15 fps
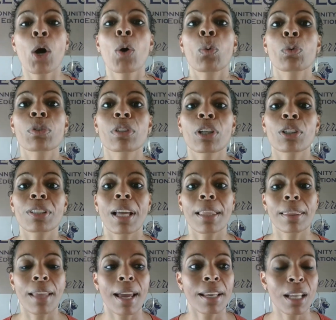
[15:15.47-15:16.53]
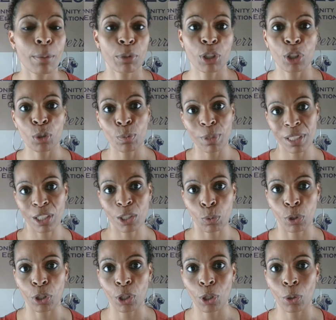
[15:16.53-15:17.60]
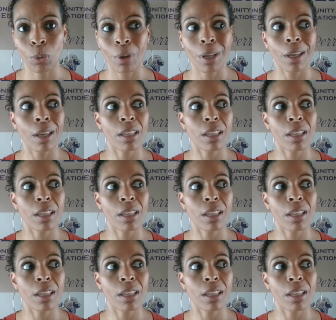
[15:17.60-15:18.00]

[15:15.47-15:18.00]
will start to line up to do business with you